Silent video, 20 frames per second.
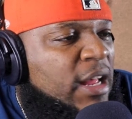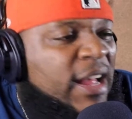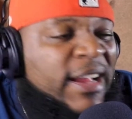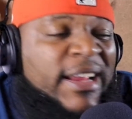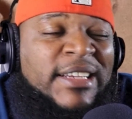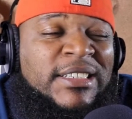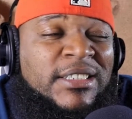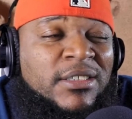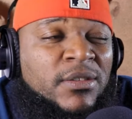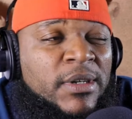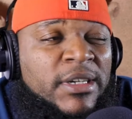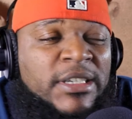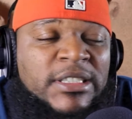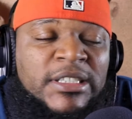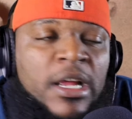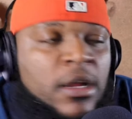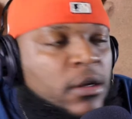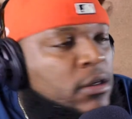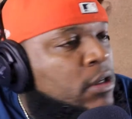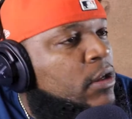I guess that's what it
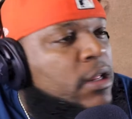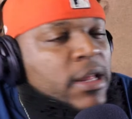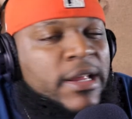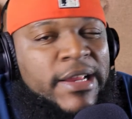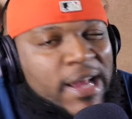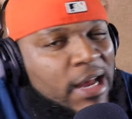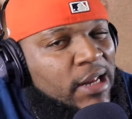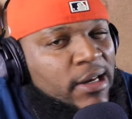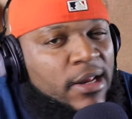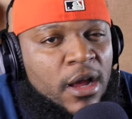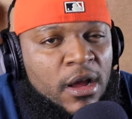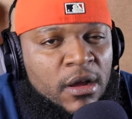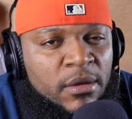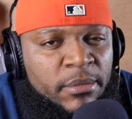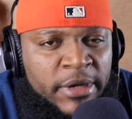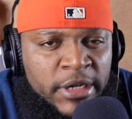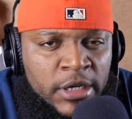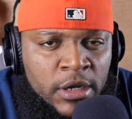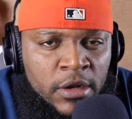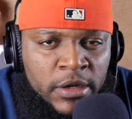is. I don't know. Y'all know I
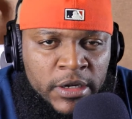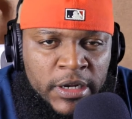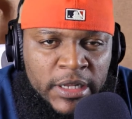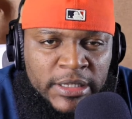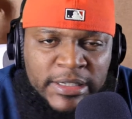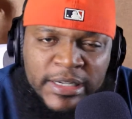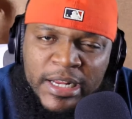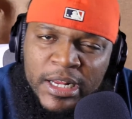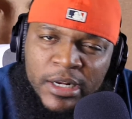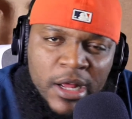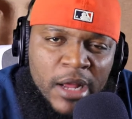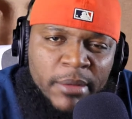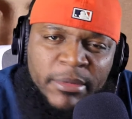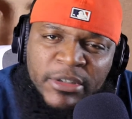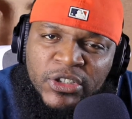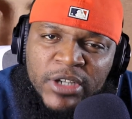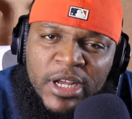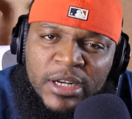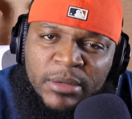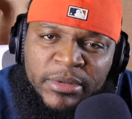don't be knowing nothing. Y'all know I
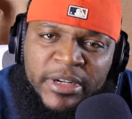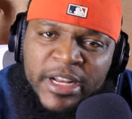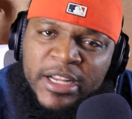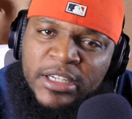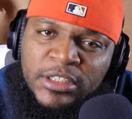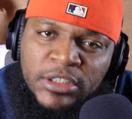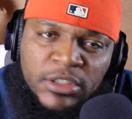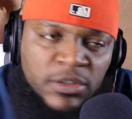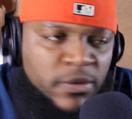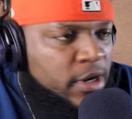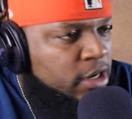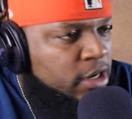be trying to pronounce these